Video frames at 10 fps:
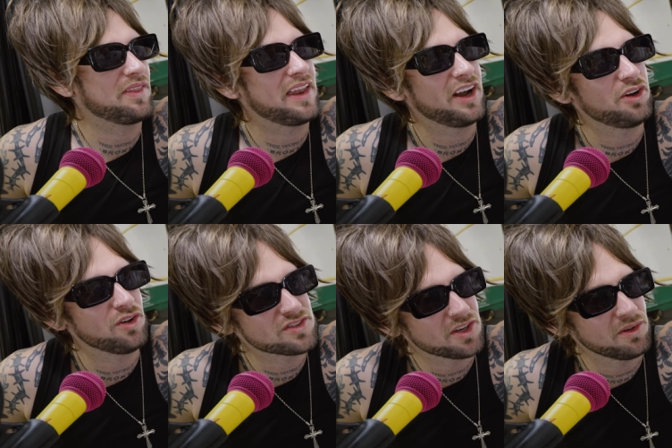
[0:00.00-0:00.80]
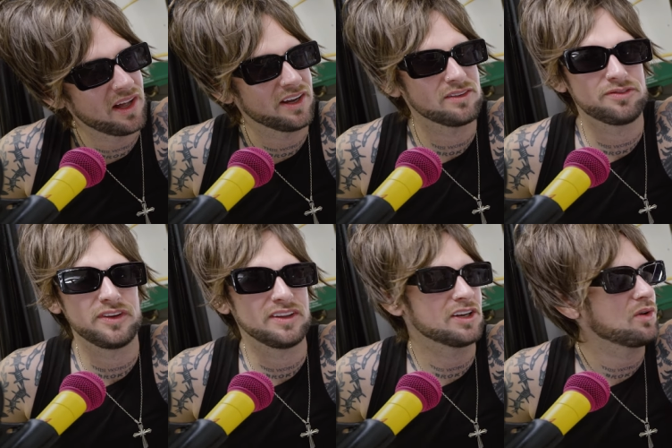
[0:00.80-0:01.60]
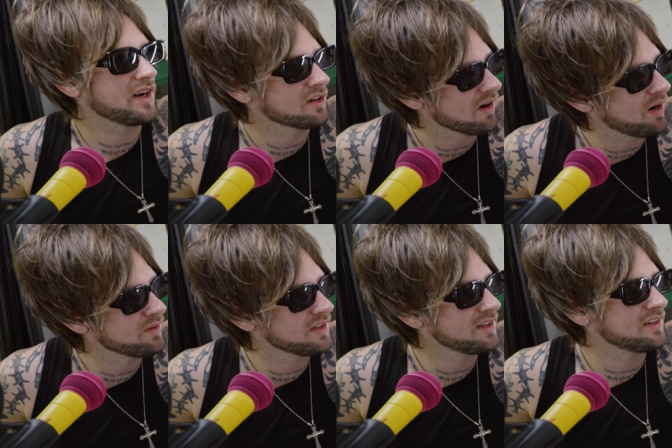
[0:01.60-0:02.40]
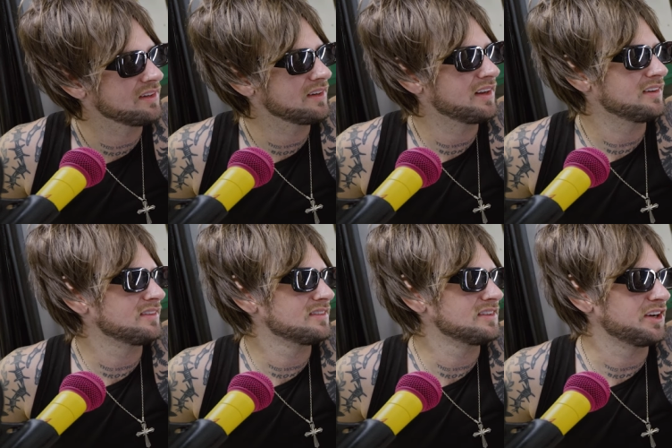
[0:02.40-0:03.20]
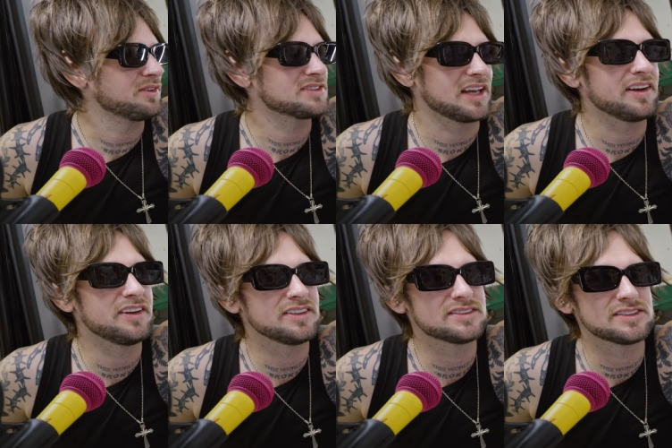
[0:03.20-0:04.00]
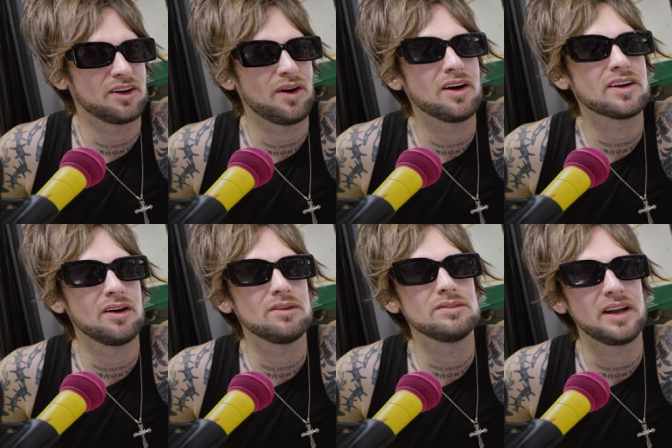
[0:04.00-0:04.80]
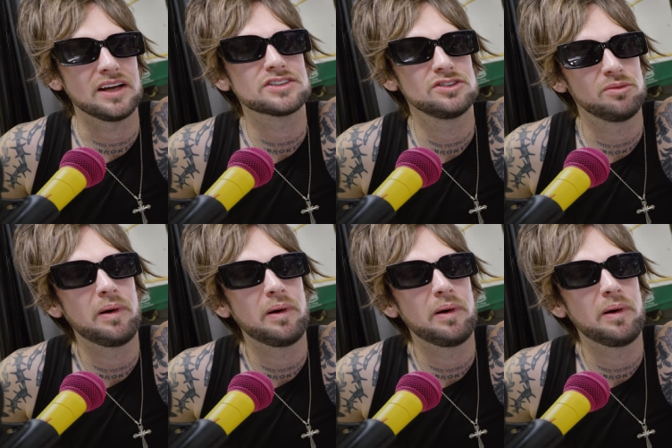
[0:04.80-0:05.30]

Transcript: but then I also like feeling quite grounded and and you know centered. So I'll go national